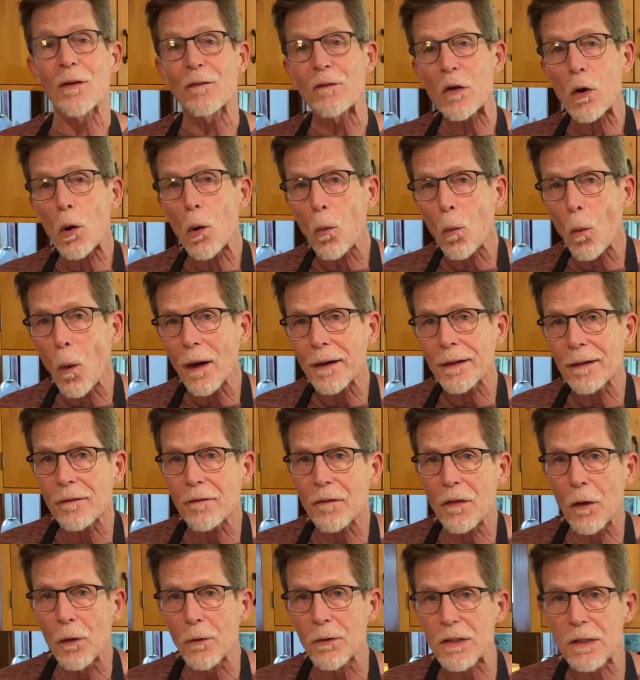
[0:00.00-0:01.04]
if you're one
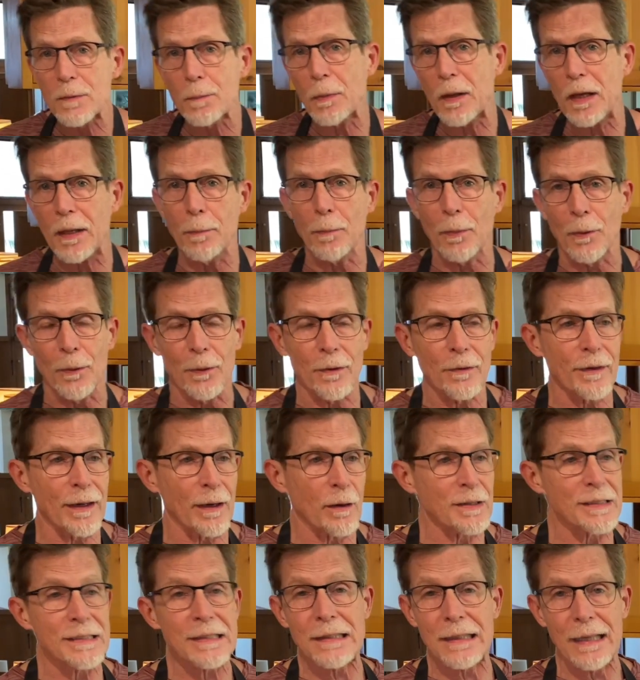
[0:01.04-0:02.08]
of those people
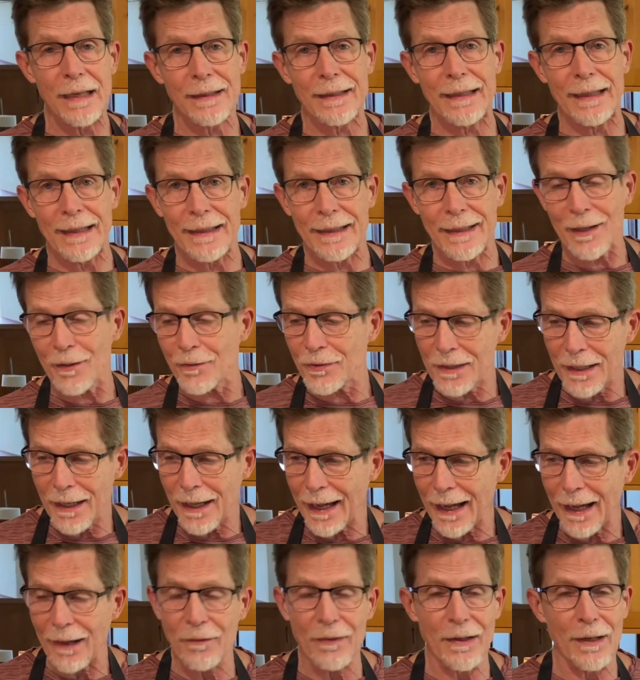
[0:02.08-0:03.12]
that was lucky enough to
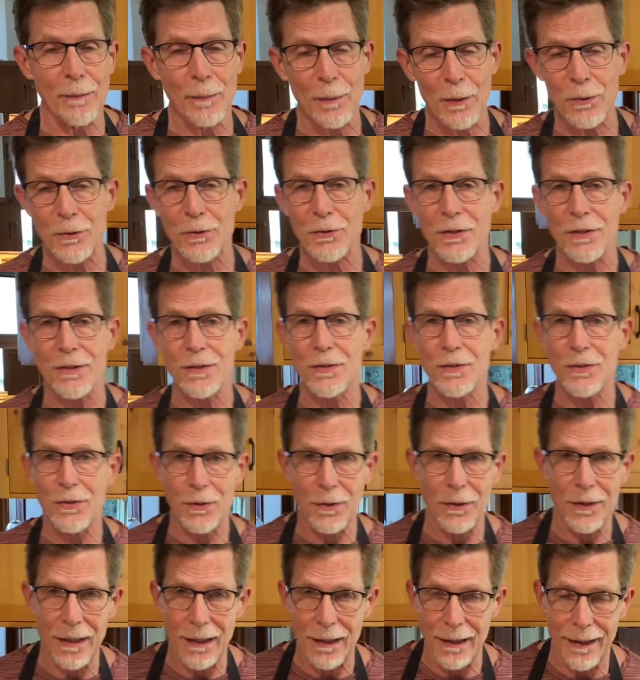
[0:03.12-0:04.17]
have an immersion
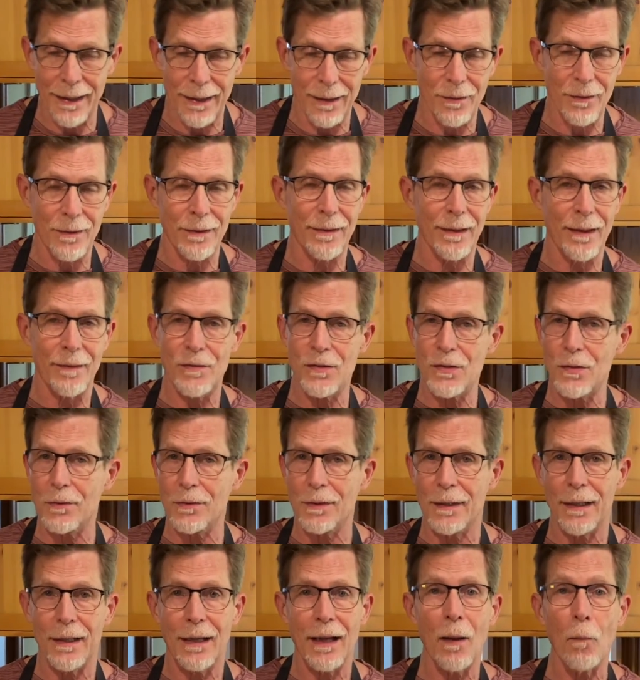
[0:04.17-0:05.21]
circulator, and they've
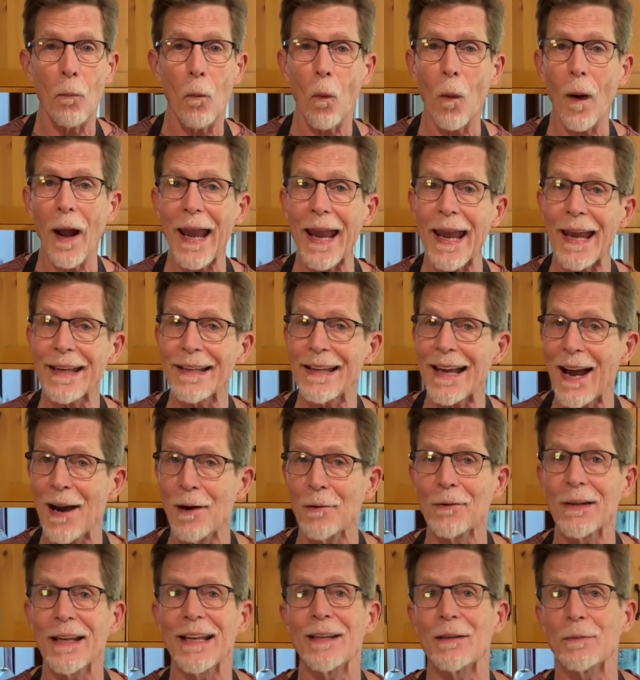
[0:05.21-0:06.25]
certainly come way
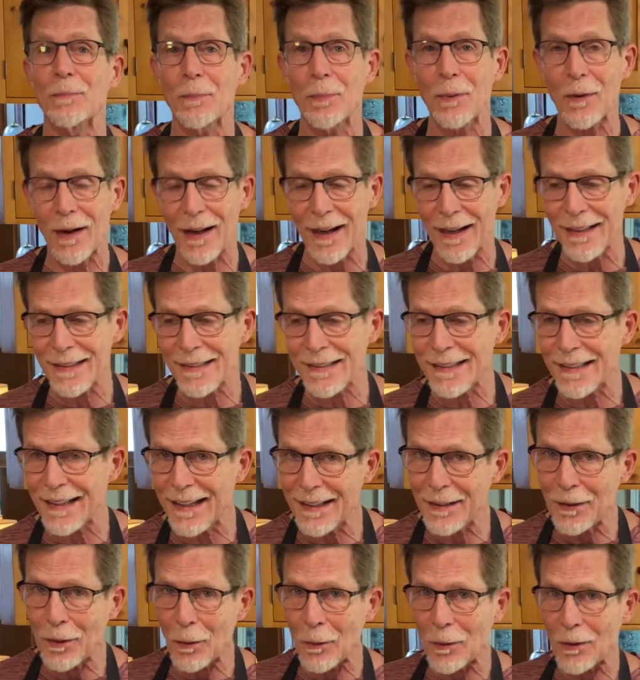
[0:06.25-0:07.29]
down in price, and I
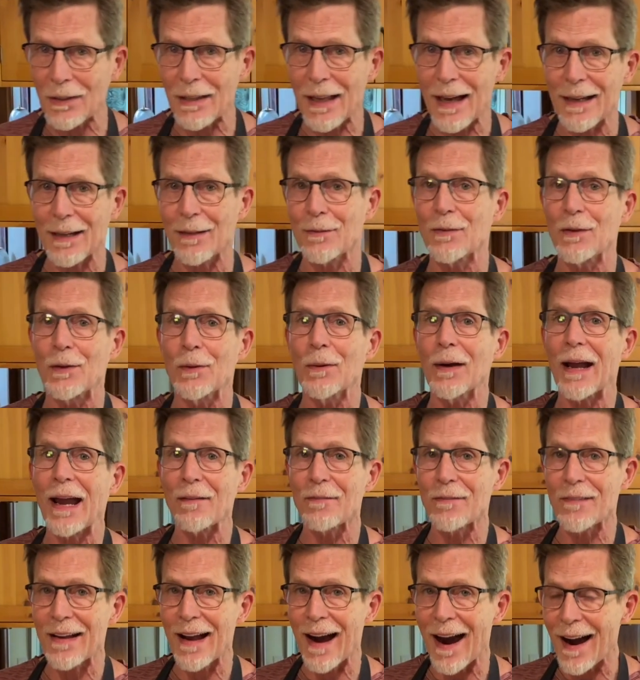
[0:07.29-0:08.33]
know a lot of you
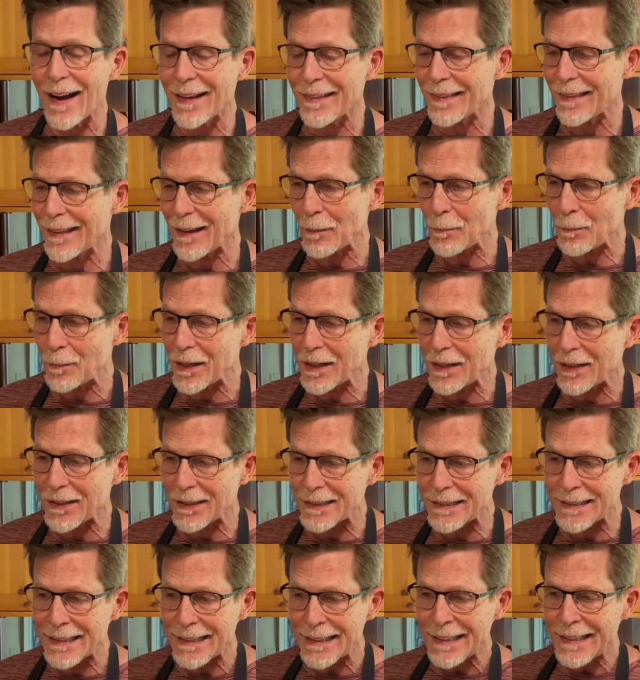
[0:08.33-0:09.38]
have gotten them
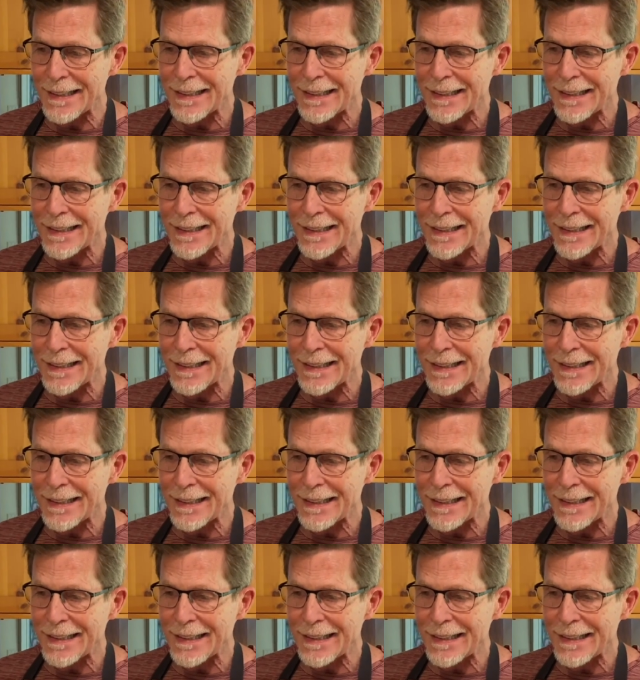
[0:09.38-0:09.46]
because